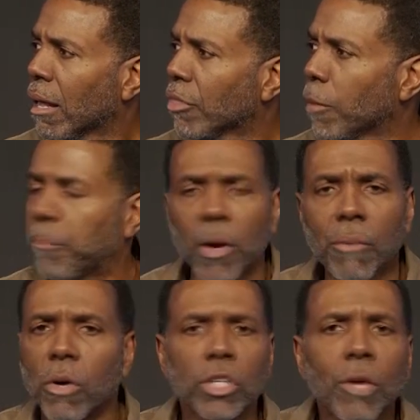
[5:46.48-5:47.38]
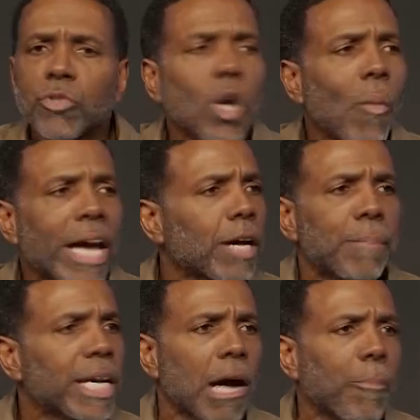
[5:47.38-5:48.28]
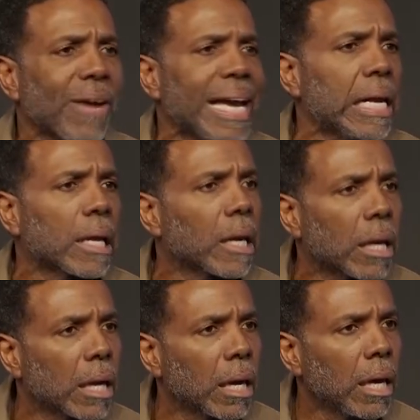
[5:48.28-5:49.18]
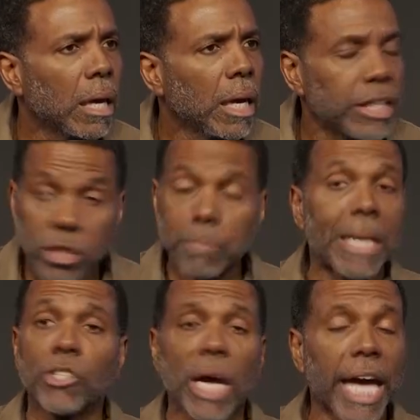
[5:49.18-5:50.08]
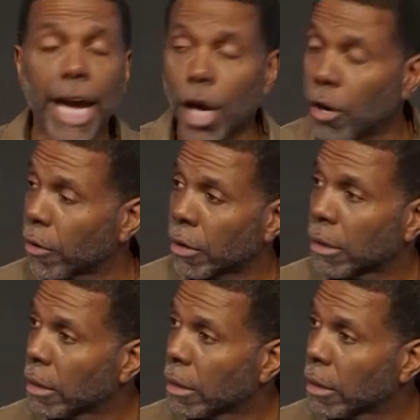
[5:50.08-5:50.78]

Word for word: The book, there was no way it could be comprehended. It just made your head hurt.